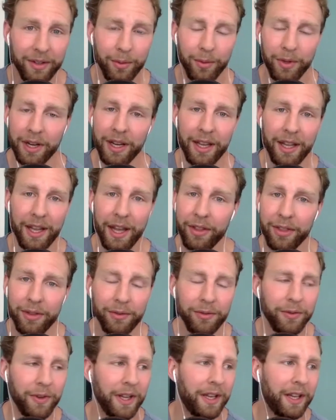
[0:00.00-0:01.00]
health and
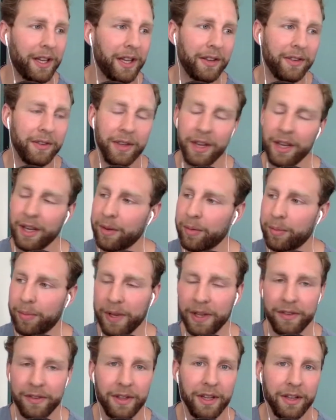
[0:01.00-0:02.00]
fitness,
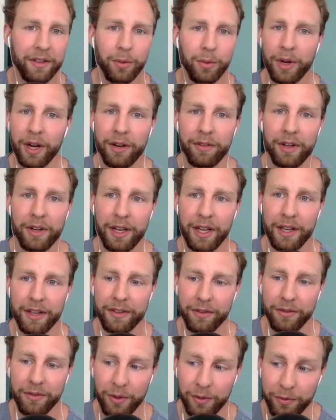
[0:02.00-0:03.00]
business, whatever it is, if you
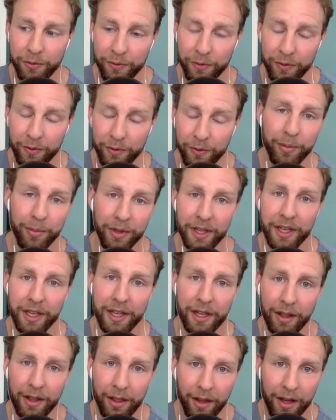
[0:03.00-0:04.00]
firmly
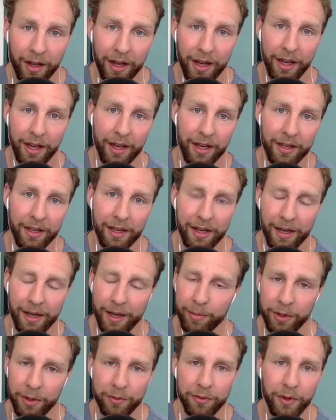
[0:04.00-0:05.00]
align, and I mean
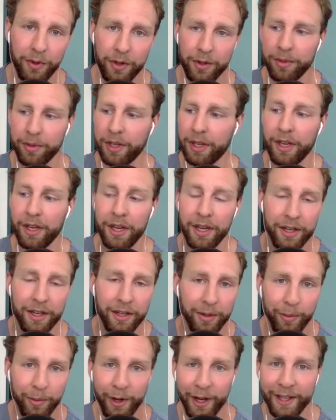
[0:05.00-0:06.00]
firmly, your
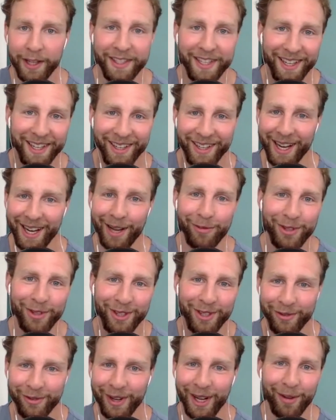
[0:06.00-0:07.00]
mindset, your habits, your
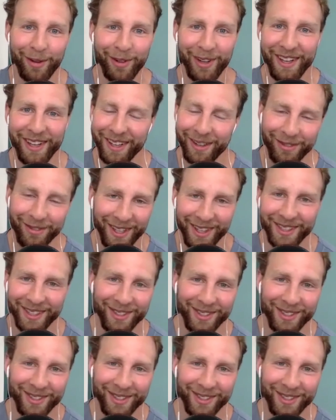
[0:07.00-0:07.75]
environment, I've said this 3